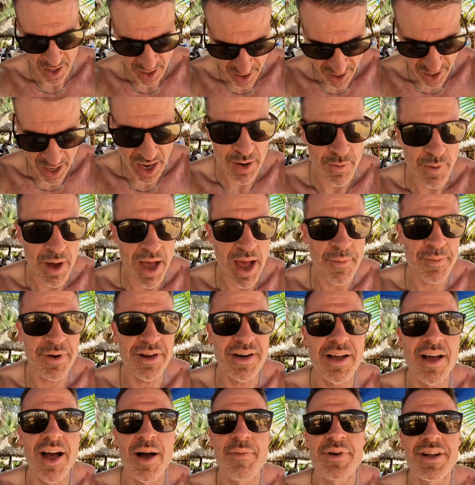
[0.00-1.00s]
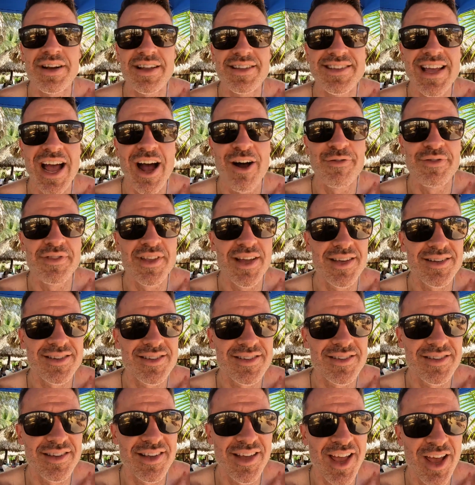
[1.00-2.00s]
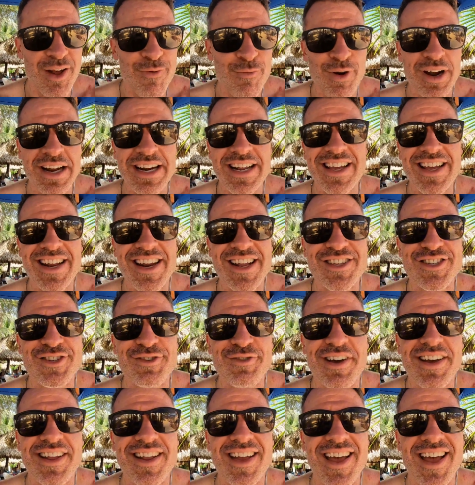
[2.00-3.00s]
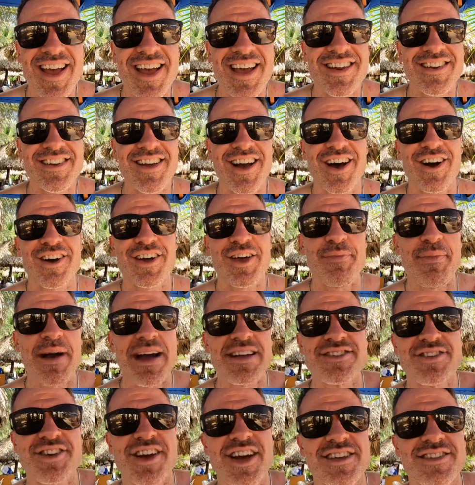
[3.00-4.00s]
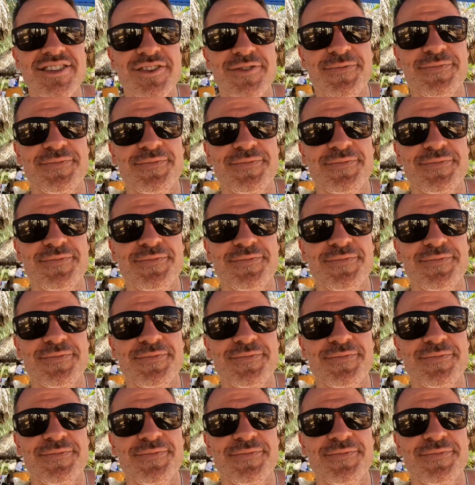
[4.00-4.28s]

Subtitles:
anyway, I'm gonna down this, and we're gonna get into it, and I'll get back to you guys.